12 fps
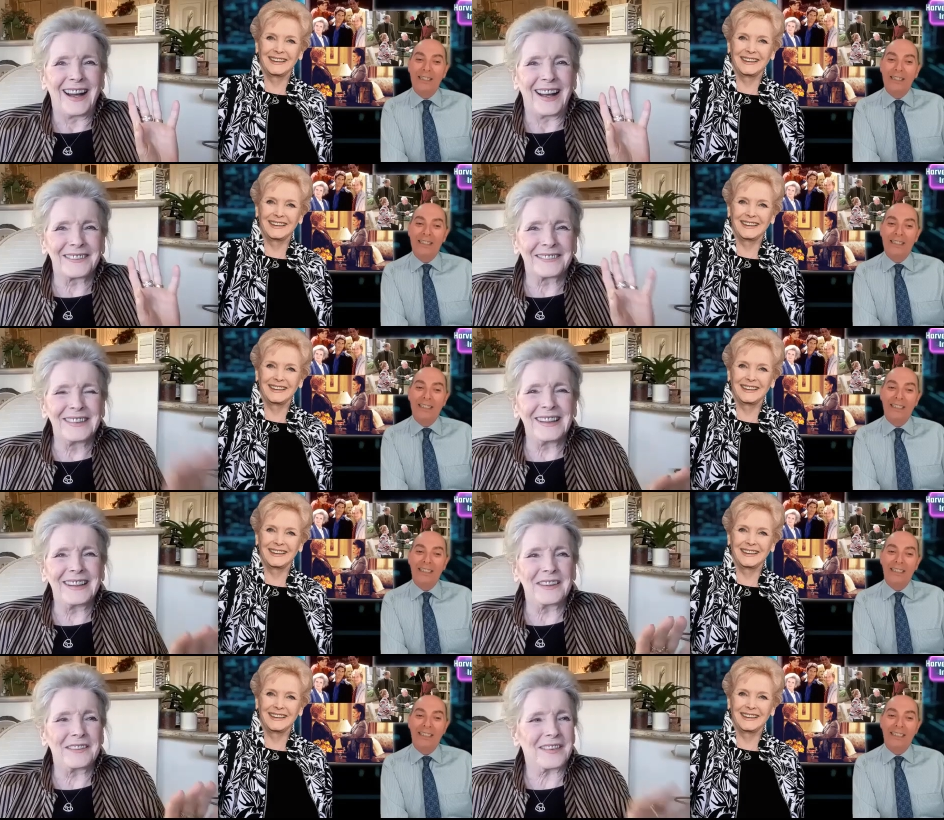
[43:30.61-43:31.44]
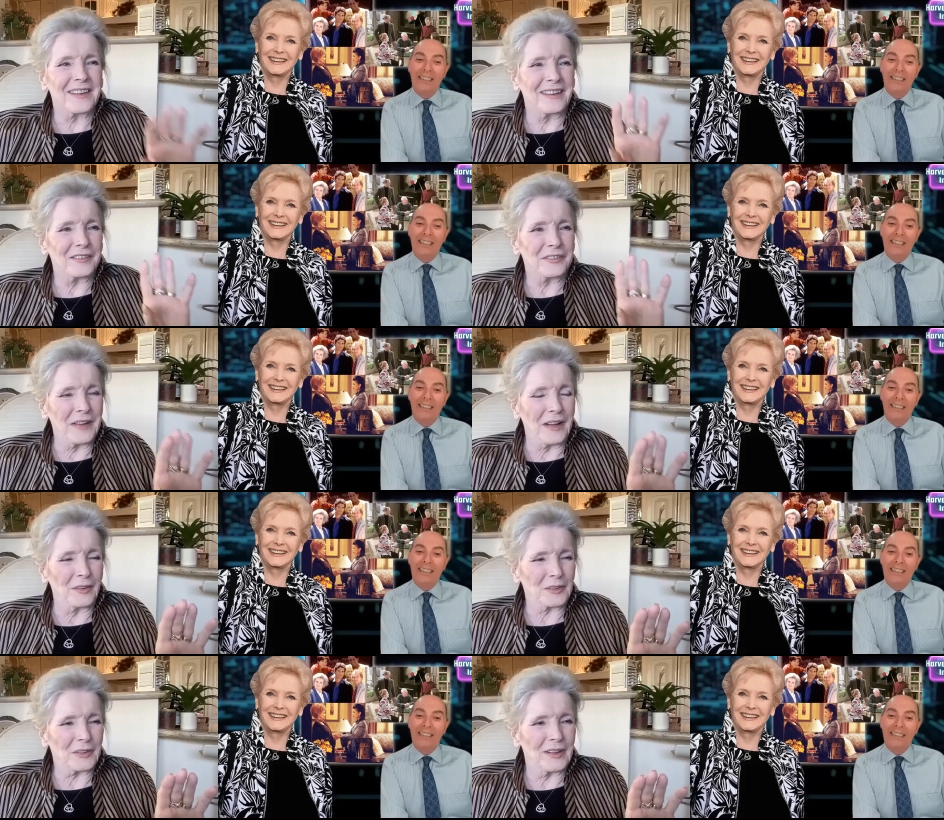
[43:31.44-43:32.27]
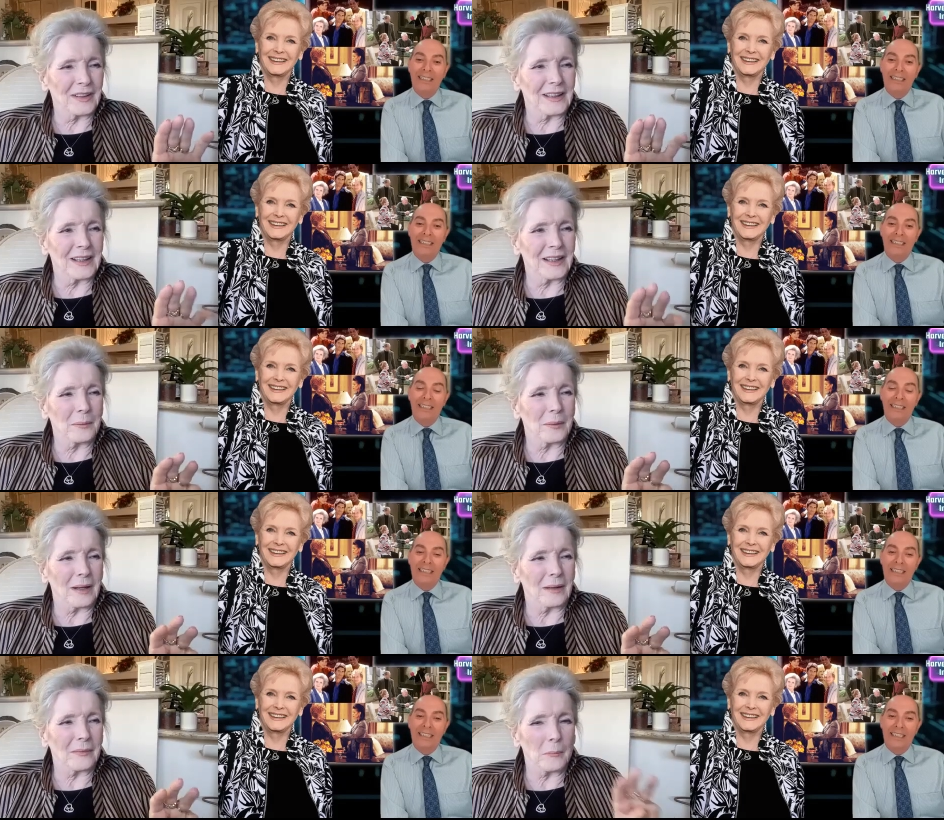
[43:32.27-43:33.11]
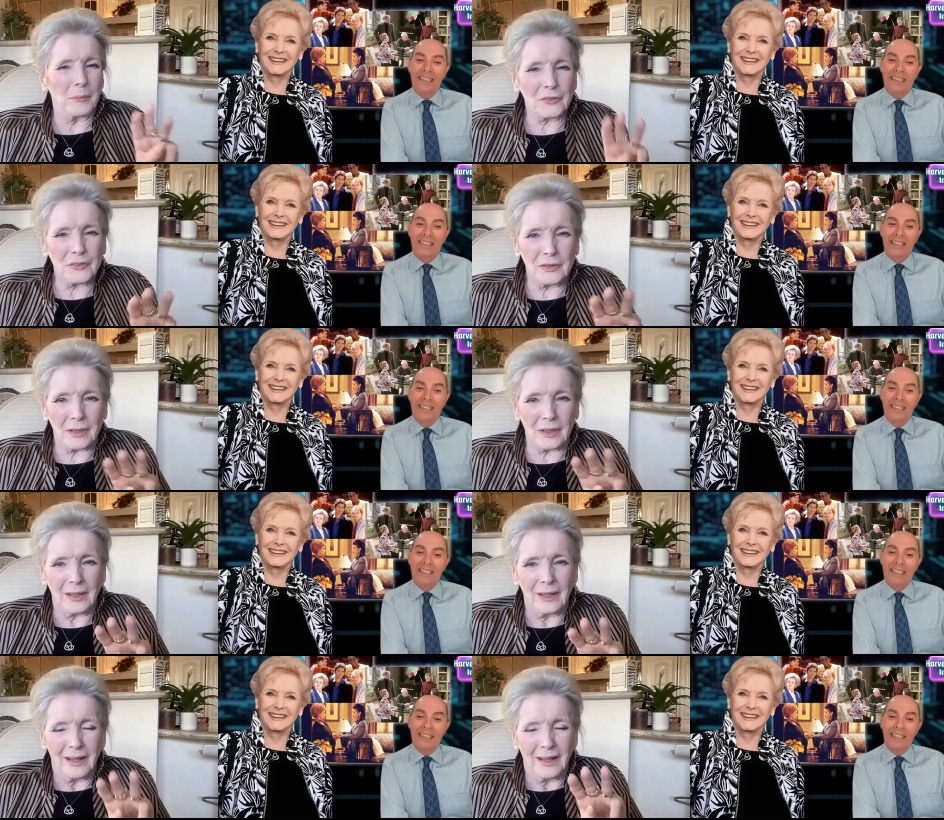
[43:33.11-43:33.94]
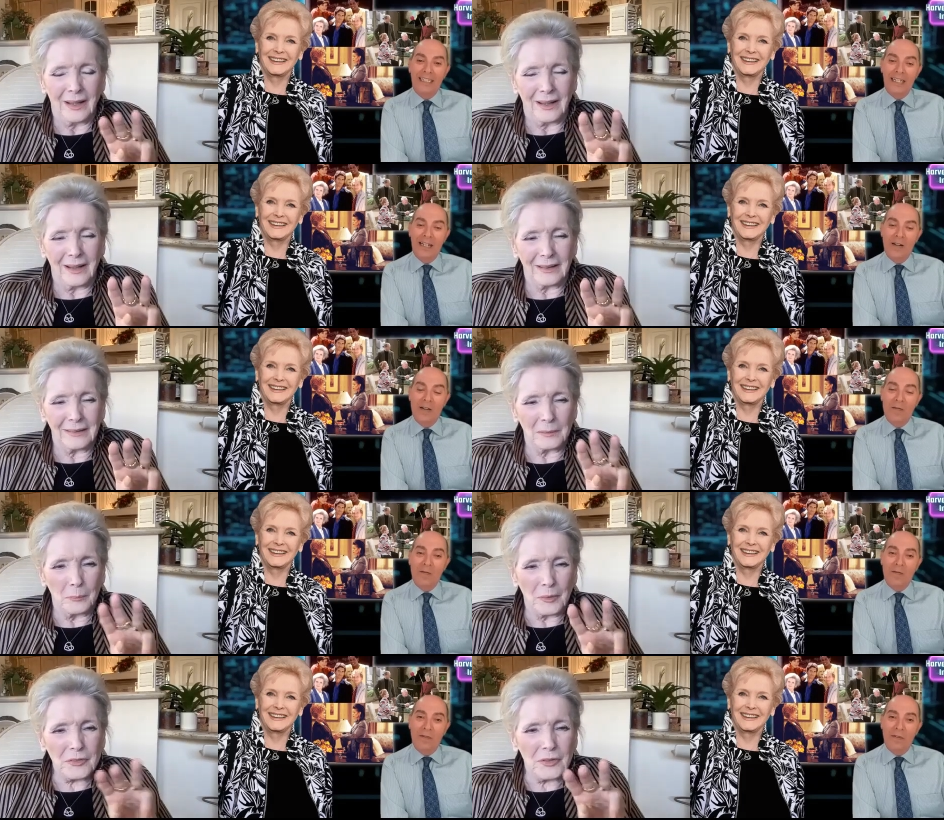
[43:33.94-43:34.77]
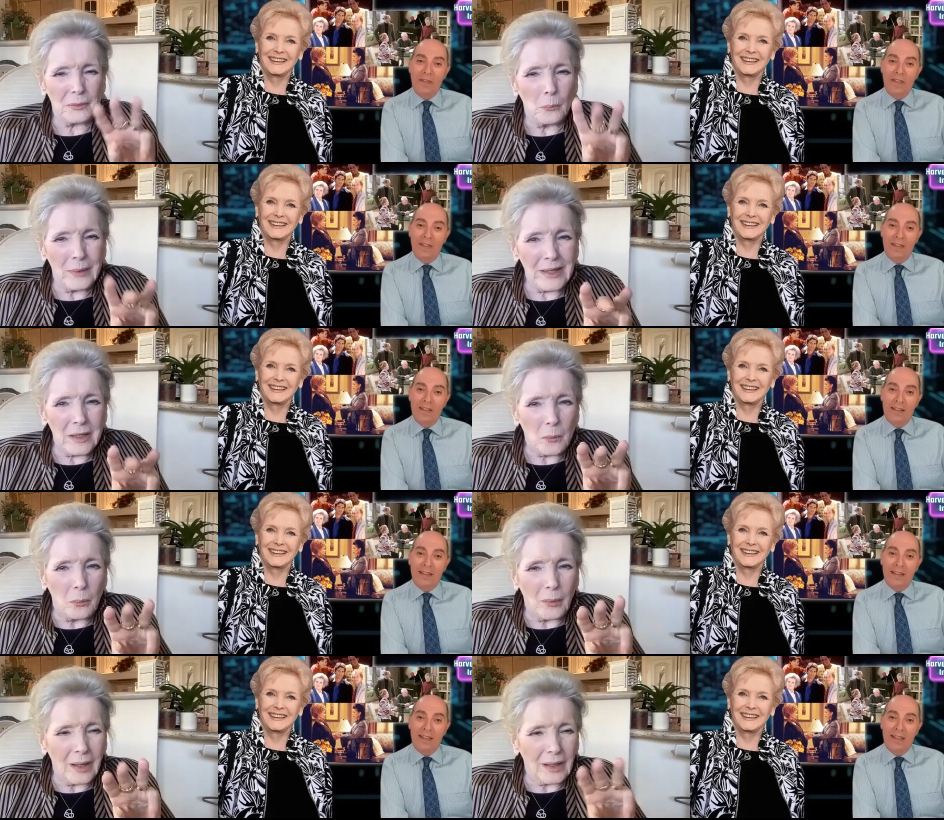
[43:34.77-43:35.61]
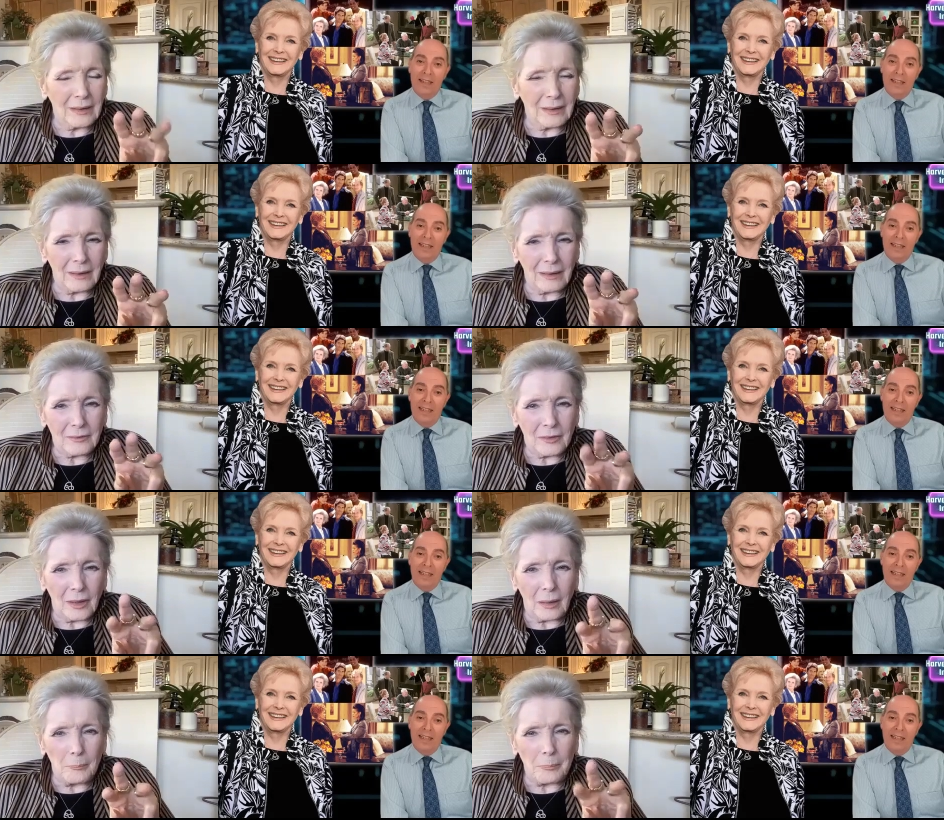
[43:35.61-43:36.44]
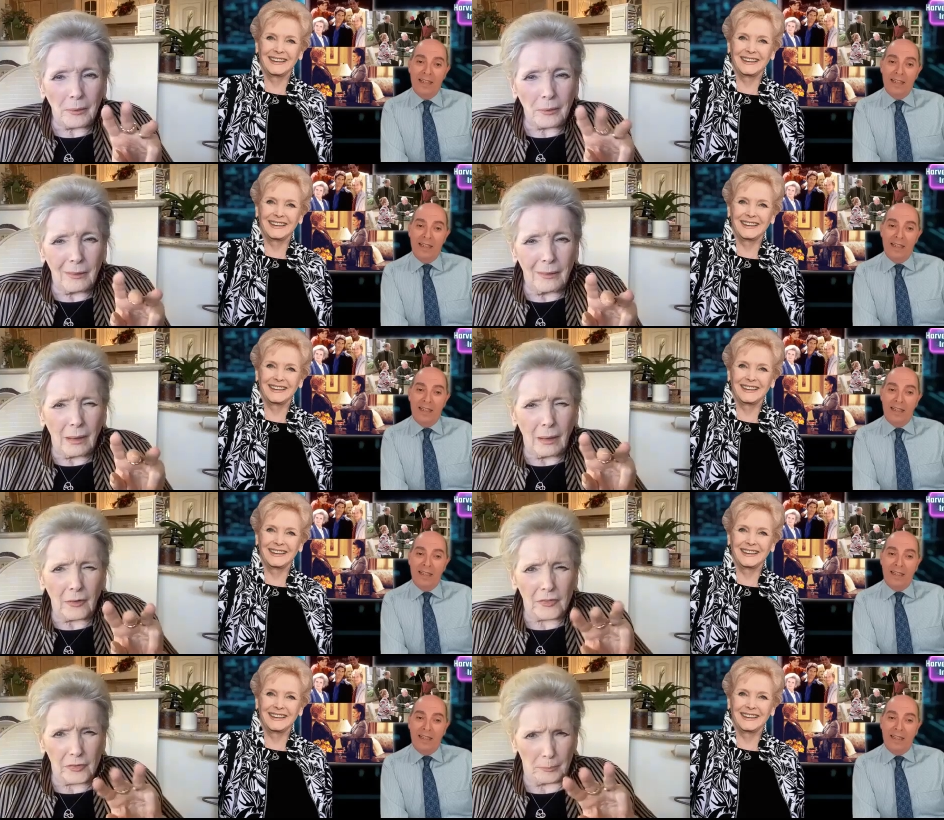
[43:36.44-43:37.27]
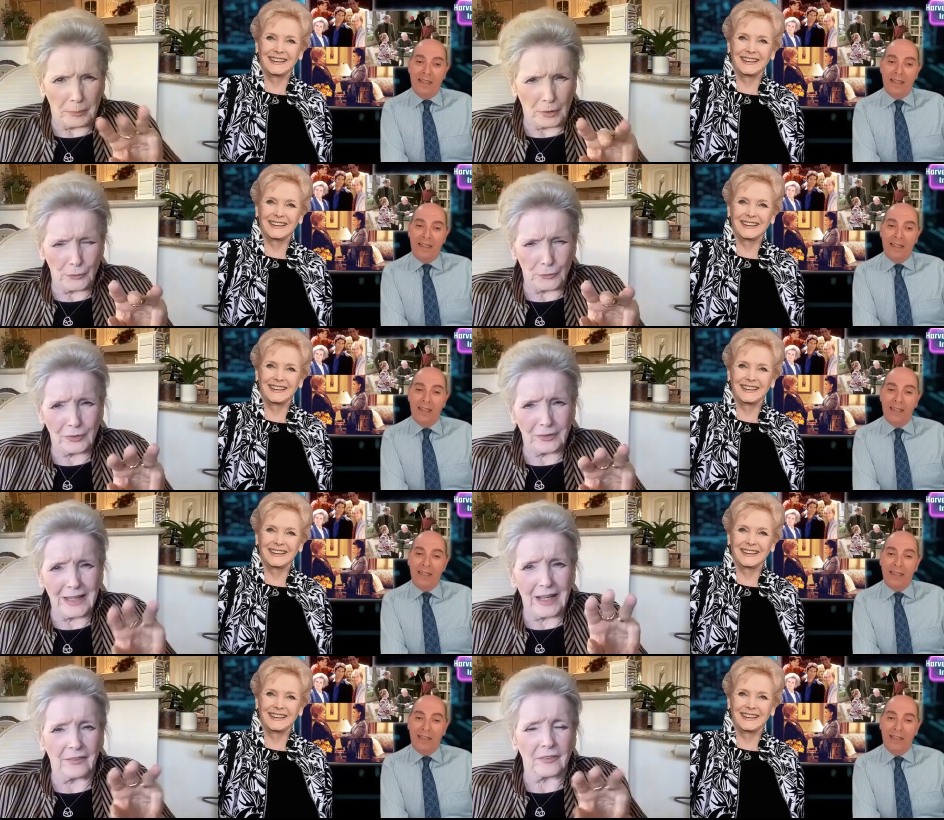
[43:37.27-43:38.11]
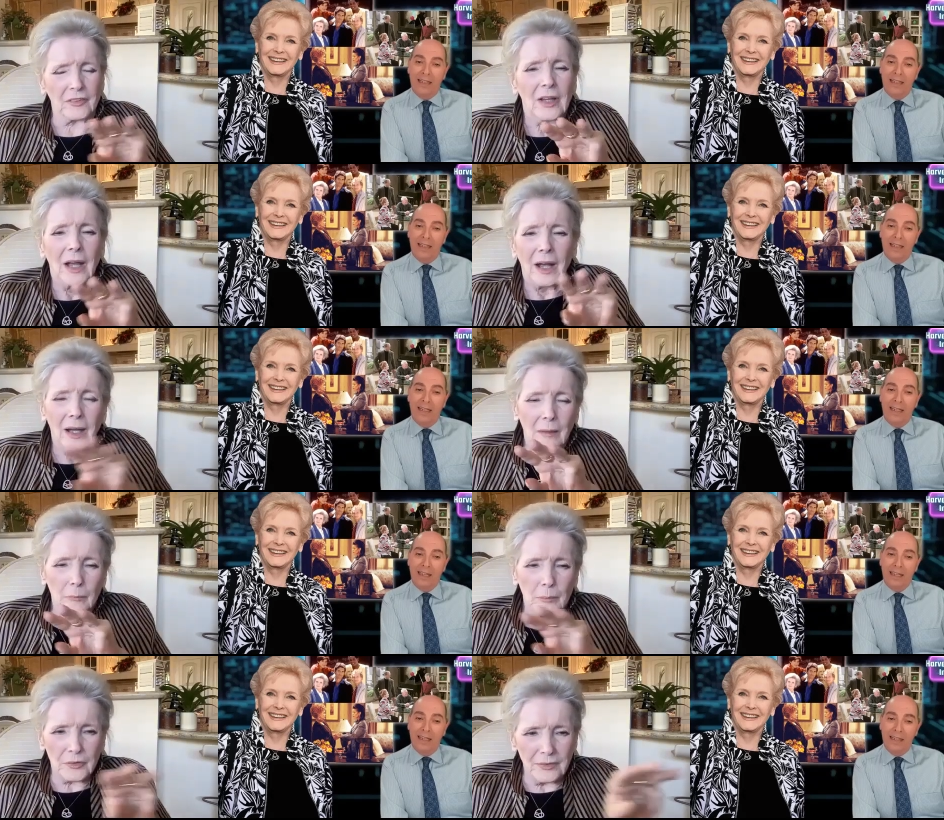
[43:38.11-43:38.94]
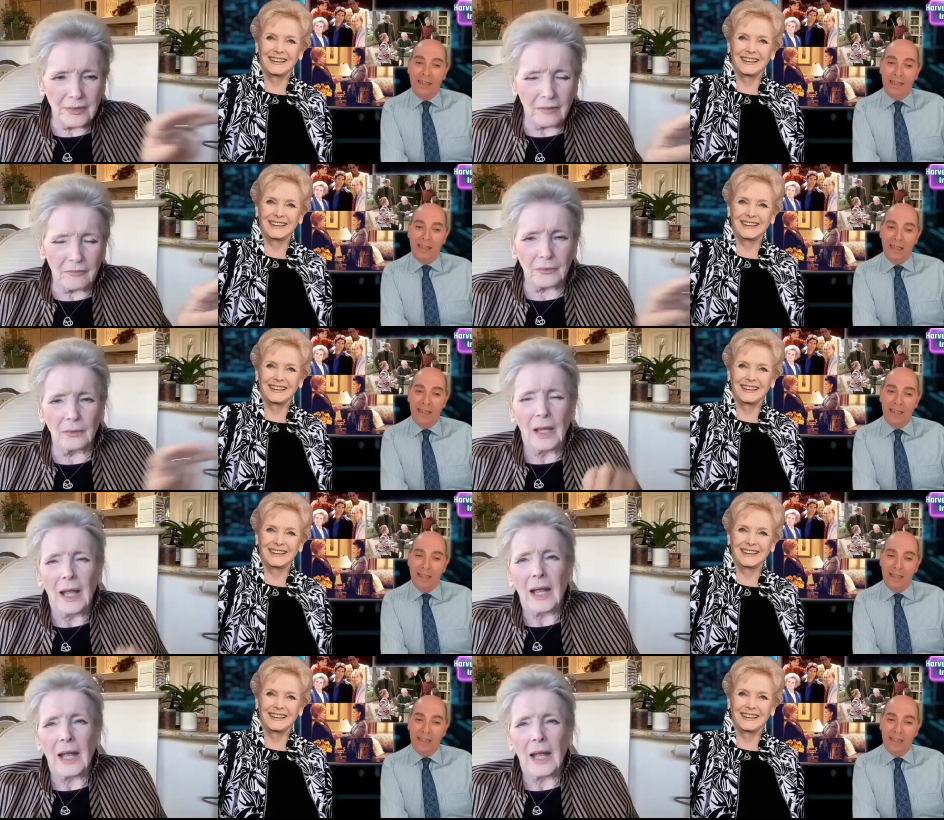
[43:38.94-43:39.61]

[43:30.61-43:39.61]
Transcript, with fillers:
Speaker 1: I really felt that there wasn't a weak one as opposed to the others. I was level,